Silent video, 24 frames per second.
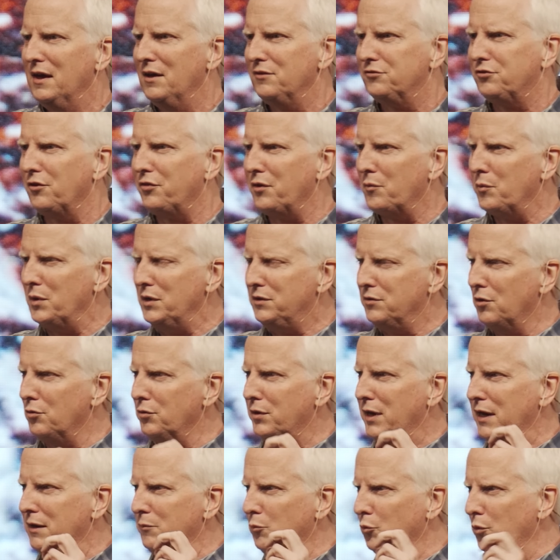so that we
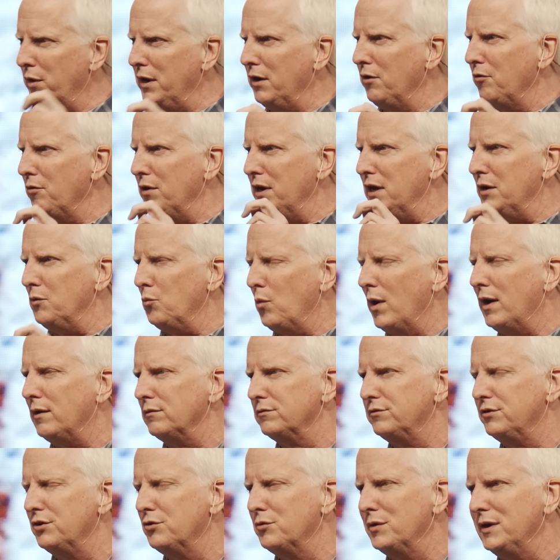don't get weary in well
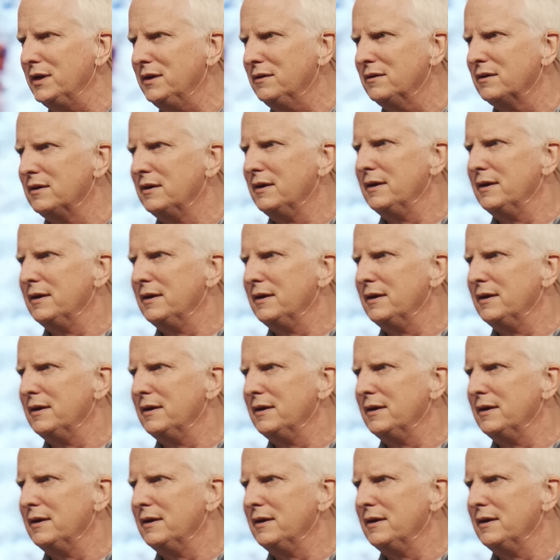doing.